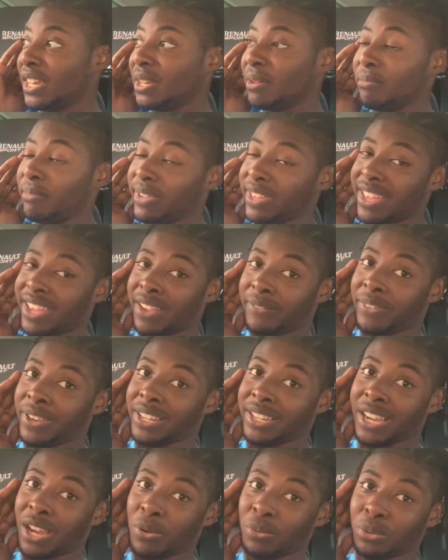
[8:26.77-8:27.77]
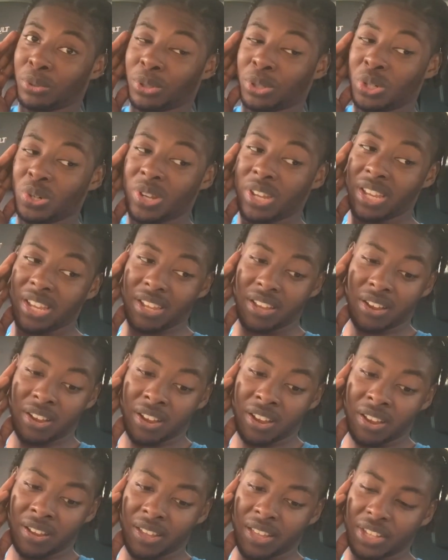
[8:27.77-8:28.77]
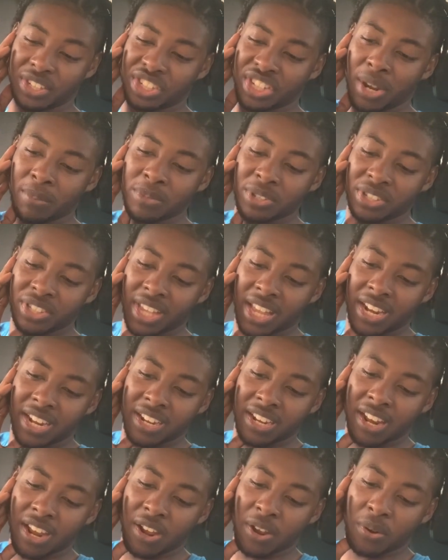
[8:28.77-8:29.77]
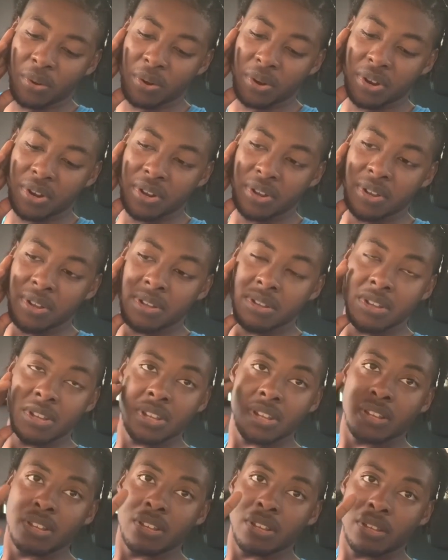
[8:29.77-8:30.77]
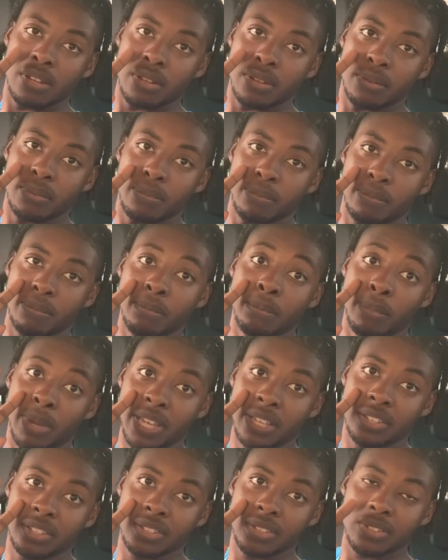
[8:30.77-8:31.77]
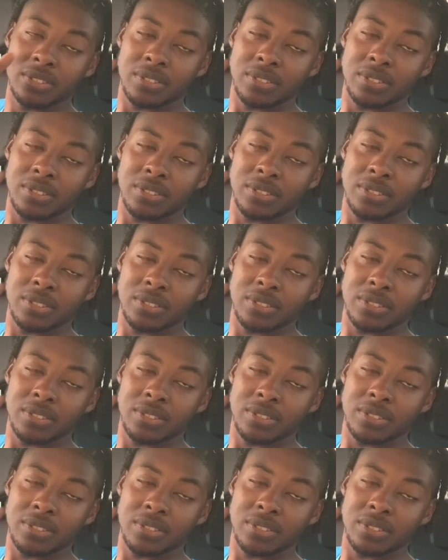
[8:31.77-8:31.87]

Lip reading: But yeah, I think that'll do it. It's Shamsi signing out. Peace.